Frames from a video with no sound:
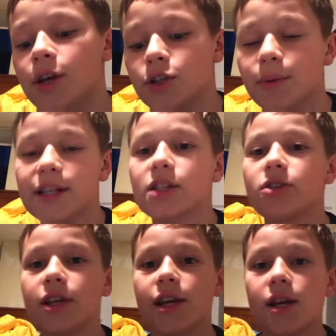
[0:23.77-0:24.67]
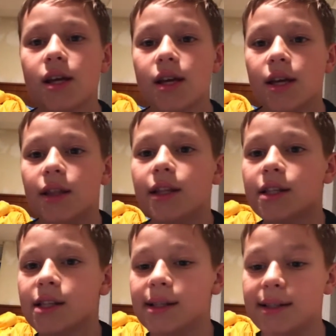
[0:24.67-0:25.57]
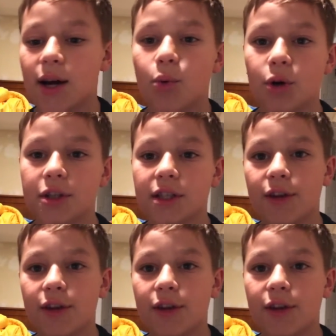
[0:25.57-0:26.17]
So basically, this is how it works.